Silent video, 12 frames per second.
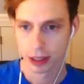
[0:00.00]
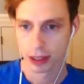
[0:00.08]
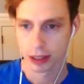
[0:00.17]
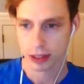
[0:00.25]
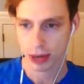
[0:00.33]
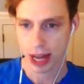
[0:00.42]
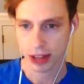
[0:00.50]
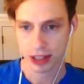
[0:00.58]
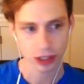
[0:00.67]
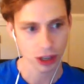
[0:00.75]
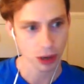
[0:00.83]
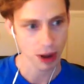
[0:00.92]
So now
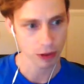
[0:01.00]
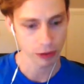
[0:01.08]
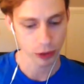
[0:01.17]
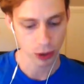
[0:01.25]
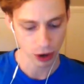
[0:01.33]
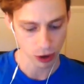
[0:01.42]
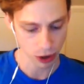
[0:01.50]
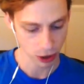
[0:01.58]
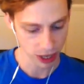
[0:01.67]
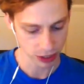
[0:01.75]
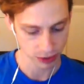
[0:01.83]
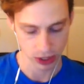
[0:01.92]
let's talk about Fedora
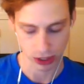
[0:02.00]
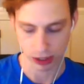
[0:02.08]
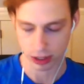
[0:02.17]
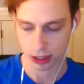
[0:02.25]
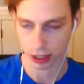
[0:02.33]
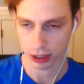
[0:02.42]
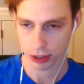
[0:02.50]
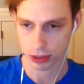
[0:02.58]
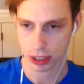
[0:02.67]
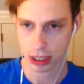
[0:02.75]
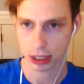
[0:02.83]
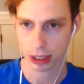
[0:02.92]
CoreOS features, and you'll
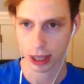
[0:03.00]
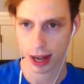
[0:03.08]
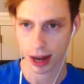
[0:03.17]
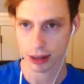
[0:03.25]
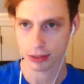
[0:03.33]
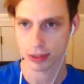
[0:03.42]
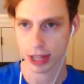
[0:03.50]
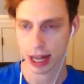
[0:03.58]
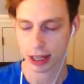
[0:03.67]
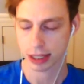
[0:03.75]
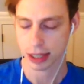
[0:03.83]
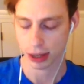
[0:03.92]
see a lot of
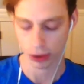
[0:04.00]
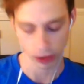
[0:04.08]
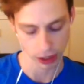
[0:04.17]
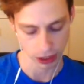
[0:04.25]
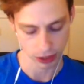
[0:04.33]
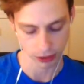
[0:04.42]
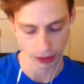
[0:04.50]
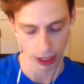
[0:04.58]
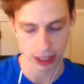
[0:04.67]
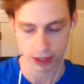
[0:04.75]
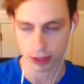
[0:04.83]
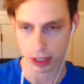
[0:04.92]
that container Linux
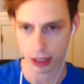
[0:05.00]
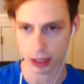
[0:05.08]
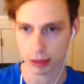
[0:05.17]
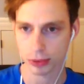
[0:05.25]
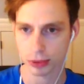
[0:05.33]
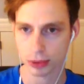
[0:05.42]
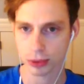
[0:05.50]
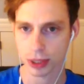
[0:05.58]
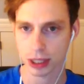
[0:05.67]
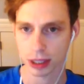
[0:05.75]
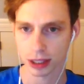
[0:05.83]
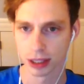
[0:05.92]
philosophy come through
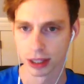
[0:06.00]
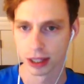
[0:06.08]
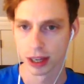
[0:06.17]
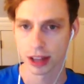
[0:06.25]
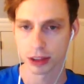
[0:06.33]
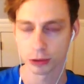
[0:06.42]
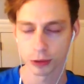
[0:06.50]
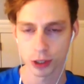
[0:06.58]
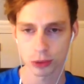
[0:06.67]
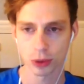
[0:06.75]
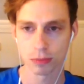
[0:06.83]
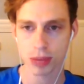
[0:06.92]
here. The
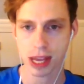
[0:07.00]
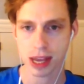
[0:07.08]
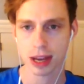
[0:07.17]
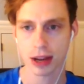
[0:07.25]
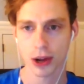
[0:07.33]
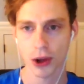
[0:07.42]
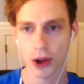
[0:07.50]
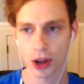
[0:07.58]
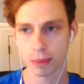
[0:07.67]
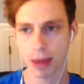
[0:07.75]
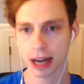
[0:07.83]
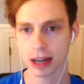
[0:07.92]
first one being
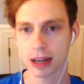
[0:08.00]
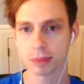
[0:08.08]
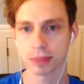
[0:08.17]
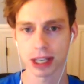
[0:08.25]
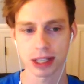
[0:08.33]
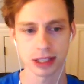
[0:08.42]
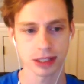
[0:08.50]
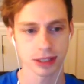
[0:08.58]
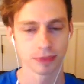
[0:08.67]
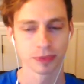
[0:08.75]
automatic updates.